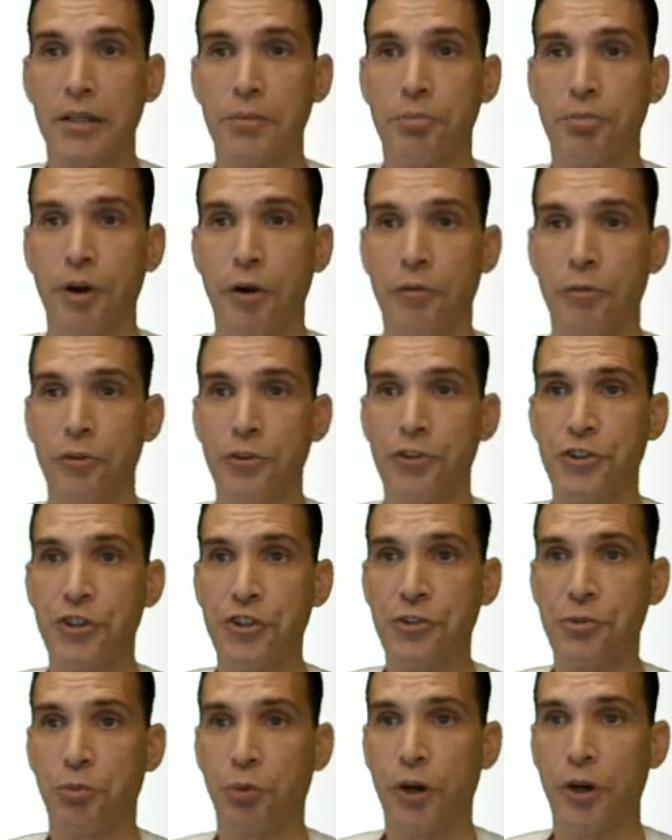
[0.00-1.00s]

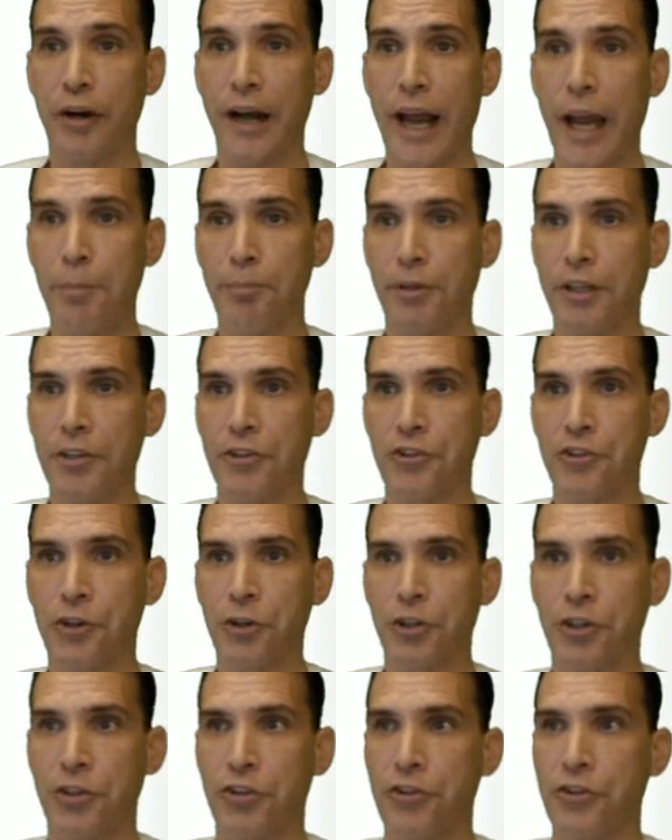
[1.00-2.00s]
preferences where applets
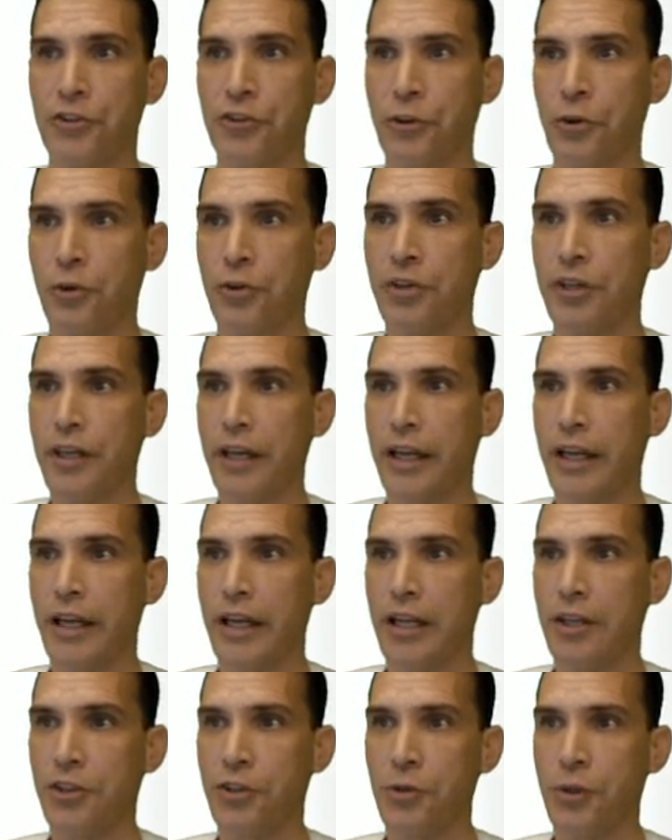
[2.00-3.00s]
are concerned,
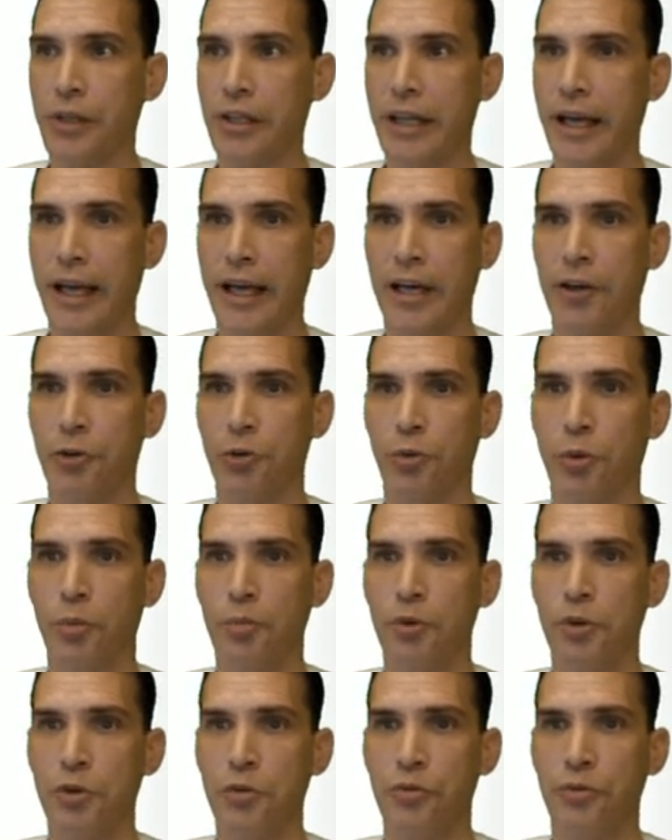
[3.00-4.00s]
and you can add or
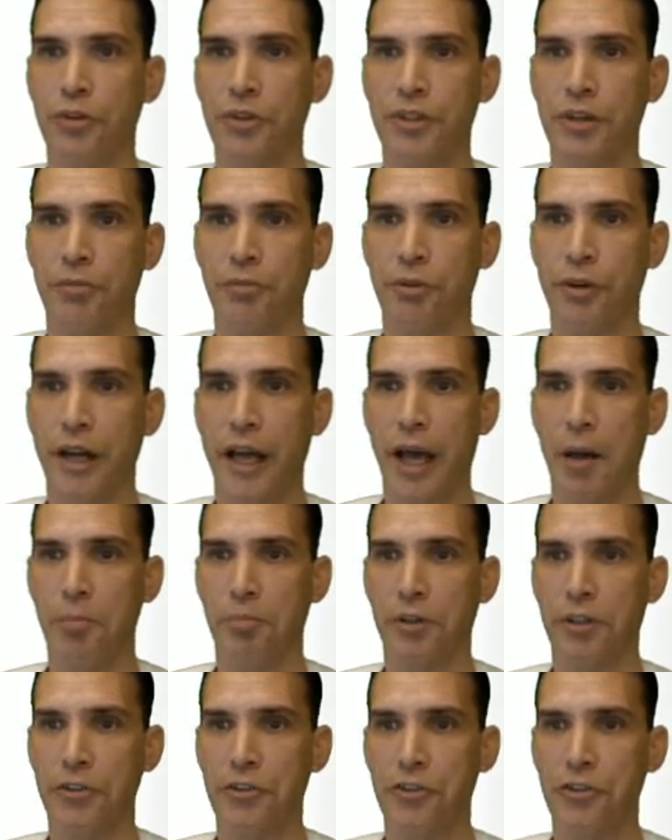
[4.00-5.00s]
remove different
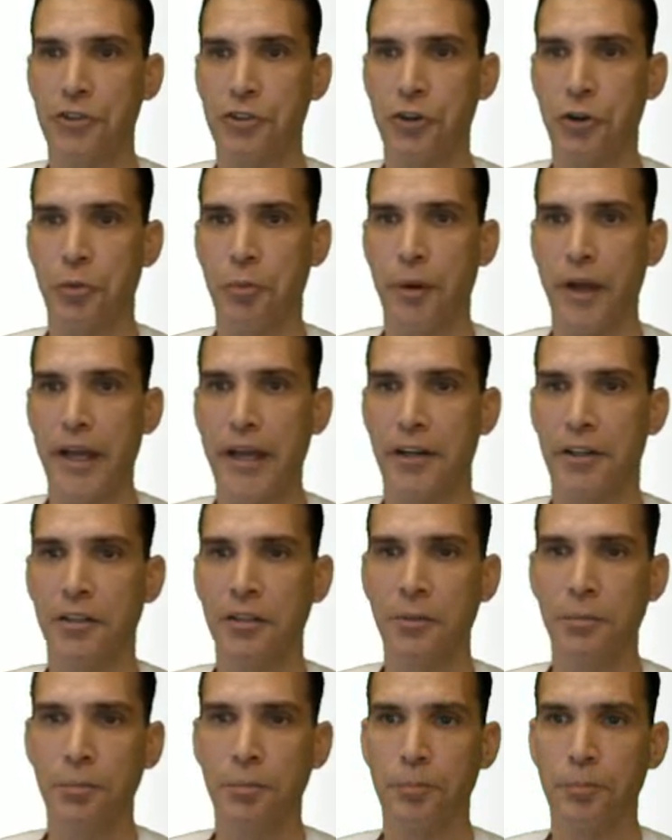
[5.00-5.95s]
applets to your panel.